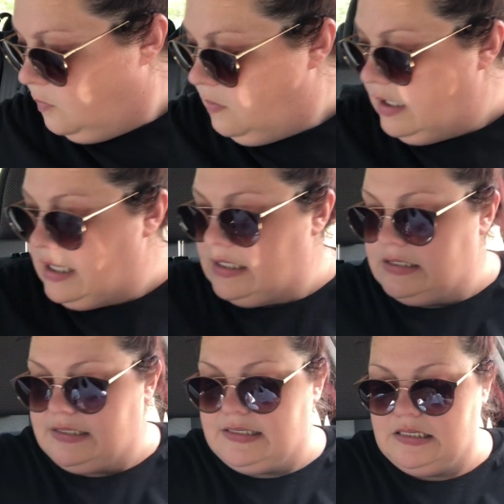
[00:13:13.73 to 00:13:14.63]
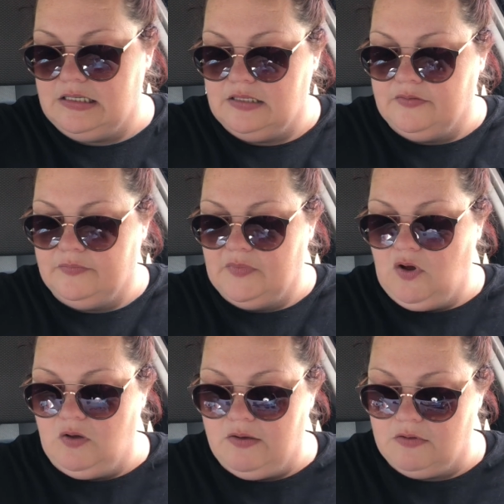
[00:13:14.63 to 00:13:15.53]
was,
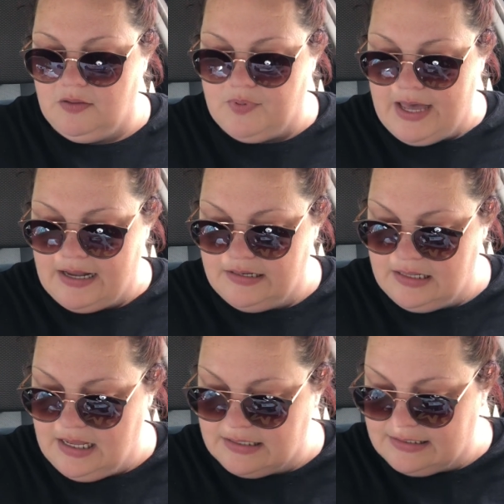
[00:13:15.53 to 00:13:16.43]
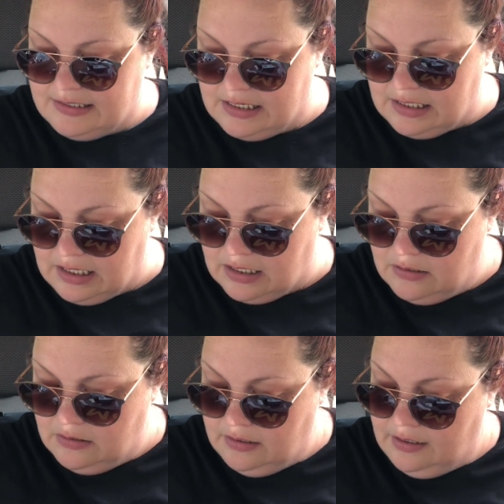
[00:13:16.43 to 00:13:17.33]
oh, he really packed this, didn't he?
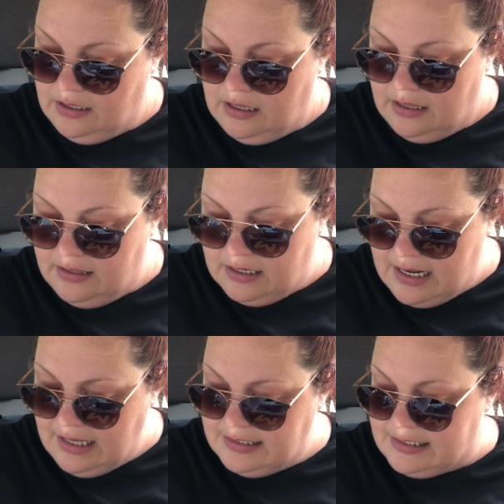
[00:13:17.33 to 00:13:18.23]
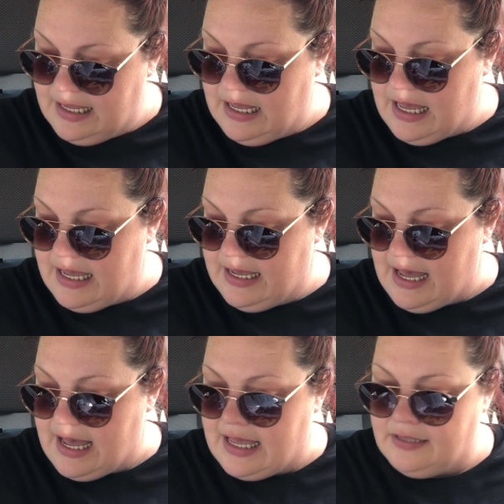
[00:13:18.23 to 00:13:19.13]
The next thing I
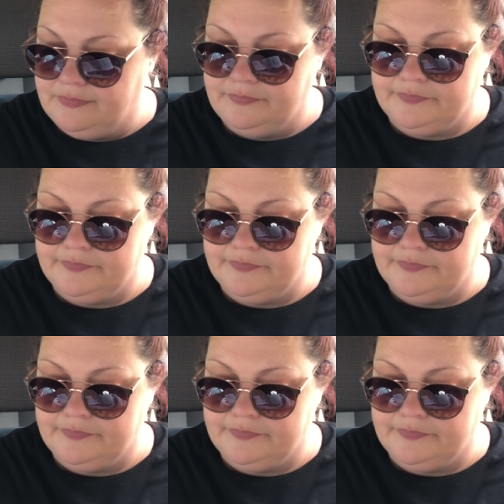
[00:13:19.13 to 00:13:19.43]
got,